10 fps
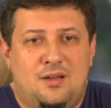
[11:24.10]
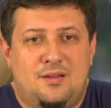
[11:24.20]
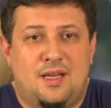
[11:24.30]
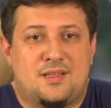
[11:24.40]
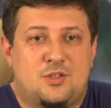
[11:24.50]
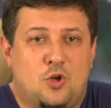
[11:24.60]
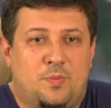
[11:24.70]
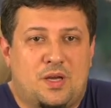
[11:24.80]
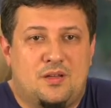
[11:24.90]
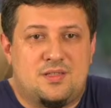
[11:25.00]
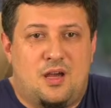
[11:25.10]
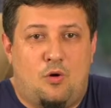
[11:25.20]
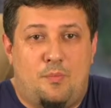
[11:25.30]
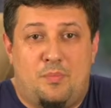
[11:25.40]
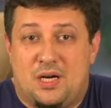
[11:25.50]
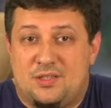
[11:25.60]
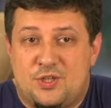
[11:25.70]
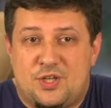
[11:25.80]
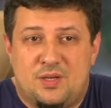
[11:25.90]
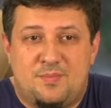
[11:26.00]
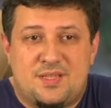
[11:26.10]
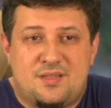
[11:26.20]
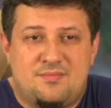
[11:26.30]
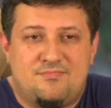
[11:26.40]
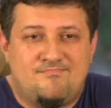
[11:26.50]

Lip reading: Next topic is our partnerships.